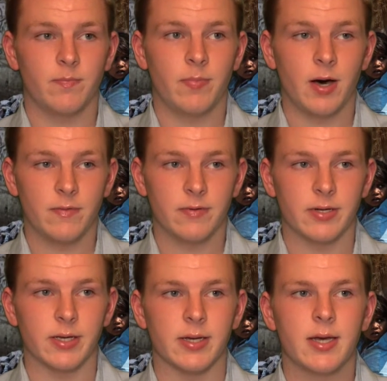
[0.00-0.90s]

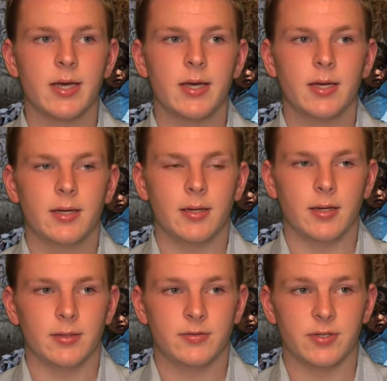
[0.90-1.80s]
poverty
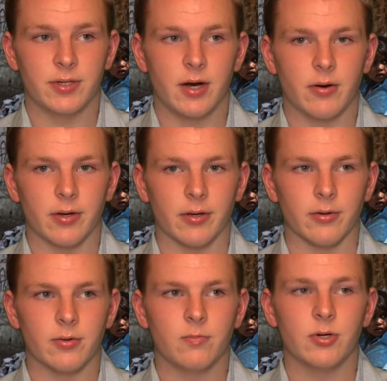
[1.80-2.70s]

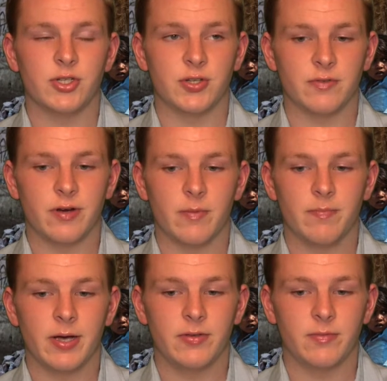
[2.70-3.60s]
scenario, which is a very
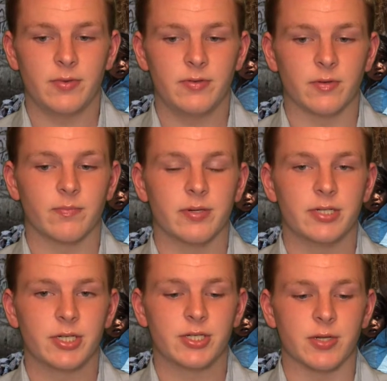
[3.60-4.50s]
pessimistic
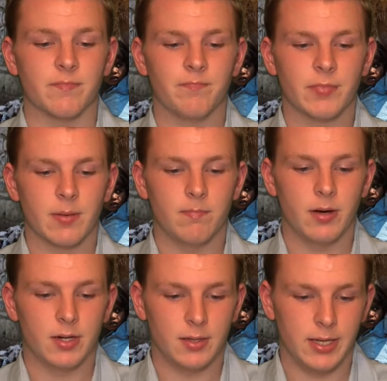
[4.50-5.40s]
prediction,
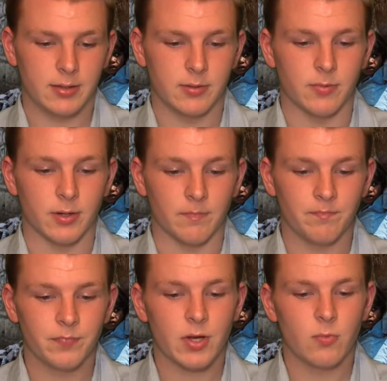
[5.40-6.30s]
but a likely one.
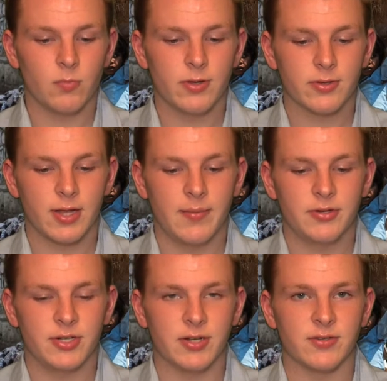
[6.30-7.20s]
With climate
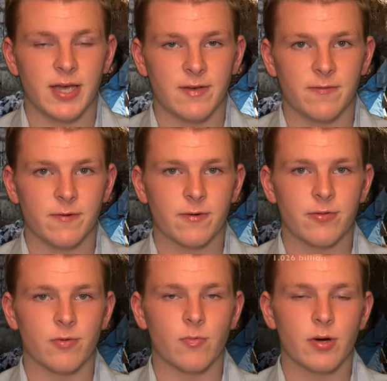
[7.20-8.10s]
change, a
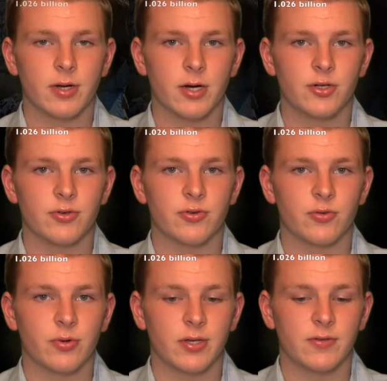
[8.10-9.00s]
further
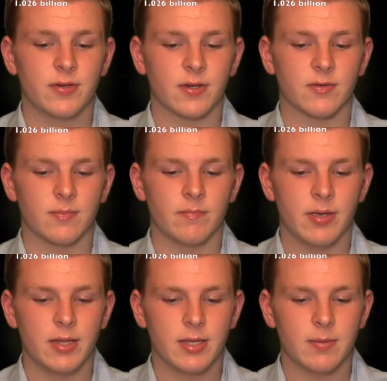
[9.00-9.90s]
126
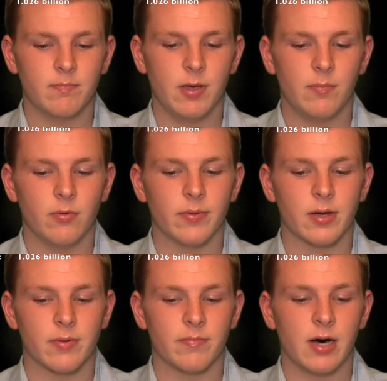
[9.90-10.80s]
million people will
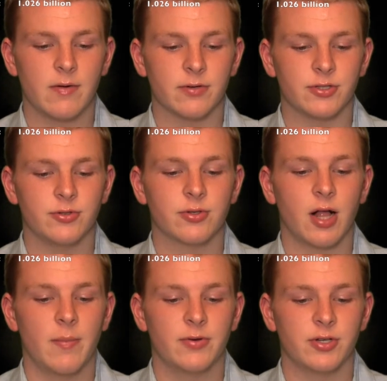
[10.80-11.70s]
become impoverished due to
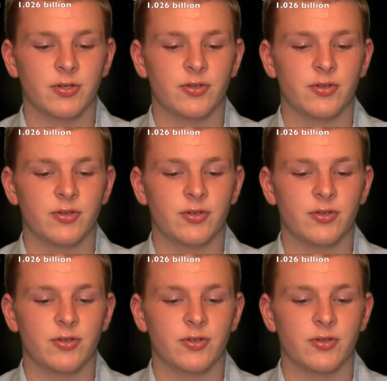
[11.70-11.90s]
climate change